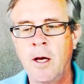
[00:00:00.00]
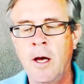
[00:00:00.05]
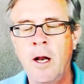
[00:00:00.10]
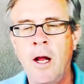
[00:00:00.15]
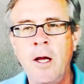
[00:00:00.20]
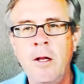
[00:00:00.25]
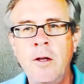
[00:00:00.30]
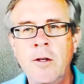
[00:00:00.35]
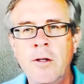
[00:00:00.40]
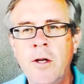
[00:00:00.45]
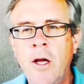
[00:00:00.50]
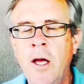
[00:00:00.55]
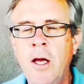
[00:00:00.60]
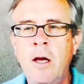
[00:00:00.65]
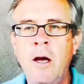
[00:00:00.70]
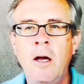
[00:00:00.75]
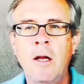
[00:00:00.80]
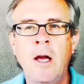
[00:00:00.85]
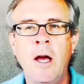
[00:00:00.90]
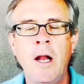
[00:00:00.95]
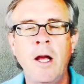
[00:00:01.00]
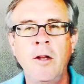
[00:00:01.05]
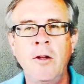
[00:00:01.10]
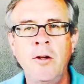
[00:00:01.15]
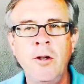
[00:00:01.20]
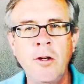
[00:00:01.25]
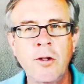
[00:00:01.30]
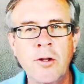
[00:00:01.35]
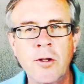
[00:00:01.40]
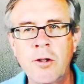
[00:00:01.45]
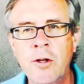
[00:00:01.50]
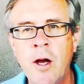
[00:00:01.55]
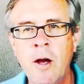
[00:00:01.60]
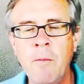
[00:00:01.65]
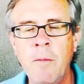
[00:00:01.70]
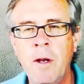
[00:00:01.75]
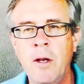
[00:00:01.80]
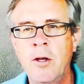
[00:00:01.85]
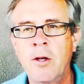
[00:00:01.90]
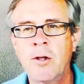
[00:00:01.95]
And I just say, hey, God, can I just
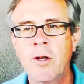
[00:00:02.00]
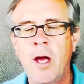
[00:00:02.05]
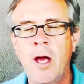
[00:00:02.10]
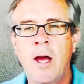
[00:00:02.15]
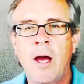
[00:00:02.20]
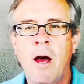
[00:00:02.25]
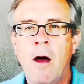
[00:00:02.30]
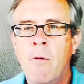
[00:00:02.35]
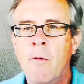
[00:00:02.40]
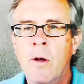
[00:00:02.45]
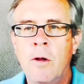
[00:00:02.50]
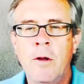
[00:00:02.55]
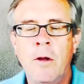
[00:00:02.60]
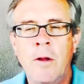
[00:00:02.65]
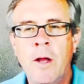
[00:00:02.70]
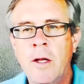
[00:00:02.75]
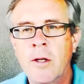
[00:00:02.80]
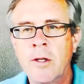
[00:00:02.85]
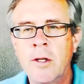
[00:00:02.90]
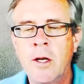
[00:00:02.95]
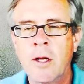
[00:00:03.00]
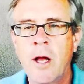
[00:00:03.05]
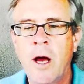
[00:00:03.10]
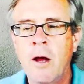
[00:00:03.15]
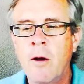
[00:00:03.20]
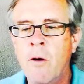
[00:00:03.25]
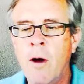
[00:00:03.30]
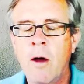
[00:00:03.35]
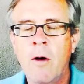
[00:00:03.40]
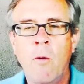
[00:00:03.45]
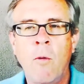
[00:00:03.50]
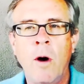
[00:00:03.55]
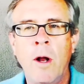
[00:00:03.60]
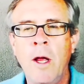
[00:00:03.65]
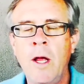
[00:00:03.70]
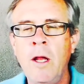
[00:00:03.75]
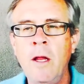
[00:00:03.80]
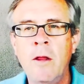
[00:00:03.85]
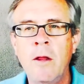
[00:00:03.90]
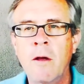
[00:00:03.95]
come and just hang out with you? That's it. I don't, I don't
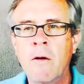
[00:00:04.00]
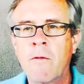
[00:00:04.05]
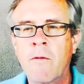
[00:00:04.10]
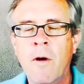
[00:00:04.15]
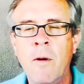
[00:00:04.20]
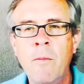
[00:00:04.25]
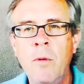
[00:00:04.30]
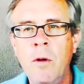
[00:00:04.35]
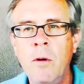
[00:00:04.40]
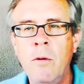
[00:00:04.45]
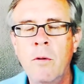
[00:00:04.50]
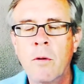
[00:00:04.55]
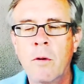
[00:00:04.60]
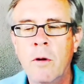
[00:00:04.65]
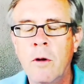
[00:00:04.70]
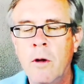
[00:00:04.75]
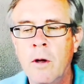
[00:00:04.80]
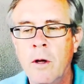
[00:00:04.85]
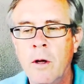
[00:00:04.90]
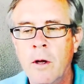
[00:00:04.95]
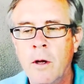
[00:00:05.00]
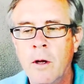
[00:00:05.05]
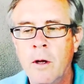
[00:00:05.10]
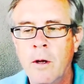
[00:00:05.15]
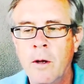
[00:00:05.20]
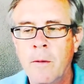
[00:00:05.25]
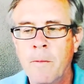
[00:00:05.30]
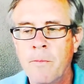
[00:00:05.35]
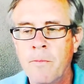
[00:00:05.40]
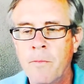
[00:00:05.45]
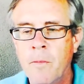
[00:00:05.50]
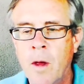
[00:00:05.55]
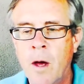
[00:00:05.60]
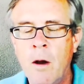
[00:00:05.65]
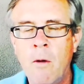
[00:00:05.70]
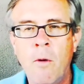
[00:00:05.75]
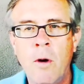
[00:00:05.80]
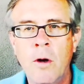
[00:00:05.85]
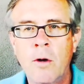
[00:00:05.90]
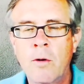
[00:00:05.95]
want anything from you.
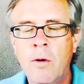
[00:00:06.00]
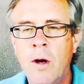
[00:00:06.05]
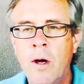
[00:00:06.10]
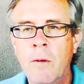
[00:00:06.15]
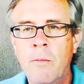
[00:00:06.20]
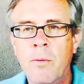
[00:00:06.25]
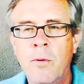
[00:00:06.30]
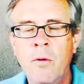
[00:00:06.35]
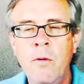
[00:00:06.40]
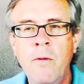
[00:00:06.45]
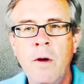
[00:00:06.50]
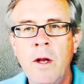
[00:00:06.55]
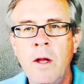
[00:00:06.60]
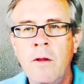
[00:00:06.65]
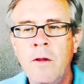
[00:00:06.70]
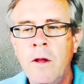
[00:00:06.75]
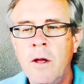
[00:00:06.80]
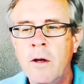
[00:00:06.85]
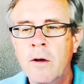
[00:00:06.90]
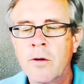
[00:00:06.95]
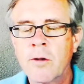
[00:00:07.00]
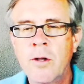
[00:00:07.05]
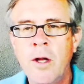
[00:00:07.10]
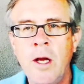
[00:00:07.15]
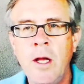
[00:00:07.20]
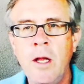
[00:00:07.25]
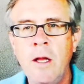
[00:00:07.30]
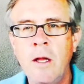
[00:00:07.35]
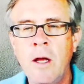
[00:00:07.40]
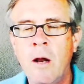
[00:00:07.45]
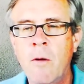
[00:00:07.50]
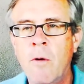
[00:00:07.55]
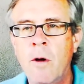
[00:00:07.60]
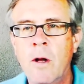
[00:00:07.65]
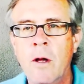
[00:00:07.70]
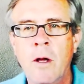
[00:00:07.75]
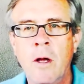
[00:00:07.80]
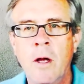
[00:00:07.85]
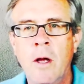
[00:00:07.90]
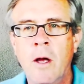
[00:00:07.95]
I don't want to try and prove anything or say anything. I don't
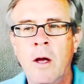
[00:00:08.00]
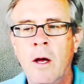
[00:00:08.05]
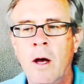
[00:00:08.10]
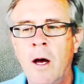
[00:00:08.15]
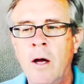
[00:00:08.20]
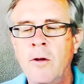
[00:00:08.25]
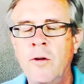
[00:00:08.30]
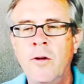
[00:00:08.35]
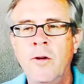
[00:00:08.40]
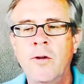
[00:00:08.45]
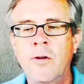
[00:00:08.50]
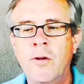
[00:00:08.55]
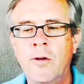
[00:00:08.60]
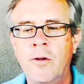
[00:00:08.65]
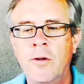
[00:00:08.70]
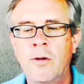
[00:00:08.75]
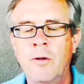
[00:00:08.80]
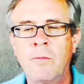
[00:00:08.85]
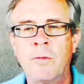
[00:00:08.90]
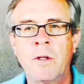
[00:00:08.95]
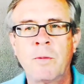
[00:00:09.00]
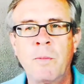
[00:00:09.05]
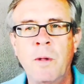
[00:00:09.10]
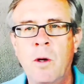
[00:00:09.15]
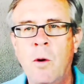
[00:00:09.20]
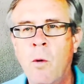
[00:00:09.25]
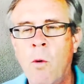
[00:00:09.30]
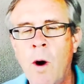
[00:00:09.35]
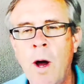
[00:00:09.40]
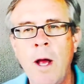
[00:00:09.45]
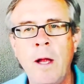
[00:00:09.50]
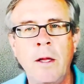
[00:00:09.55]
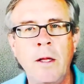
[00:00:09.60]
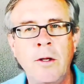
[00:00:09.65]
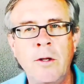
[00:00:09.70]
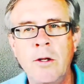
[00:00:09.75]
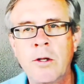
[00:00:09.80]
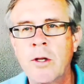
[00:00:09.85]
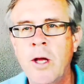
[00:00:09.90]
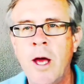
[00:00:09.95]
want to, I just, just be
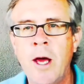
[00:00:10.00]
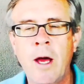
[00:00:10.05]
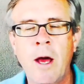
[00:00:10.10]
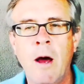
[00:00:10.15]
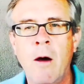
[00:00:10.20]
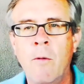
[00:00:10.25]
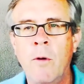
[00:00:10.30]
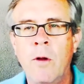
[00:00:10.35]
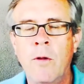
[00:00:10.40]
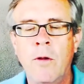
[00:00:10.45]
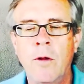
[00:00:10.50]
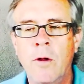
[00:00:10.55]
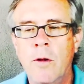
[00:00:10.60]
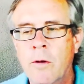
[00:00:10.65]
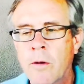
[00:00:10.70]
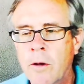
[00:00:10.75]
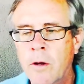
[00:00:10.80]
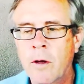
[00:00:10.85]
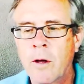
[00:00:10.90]
quietly, just hang out with you.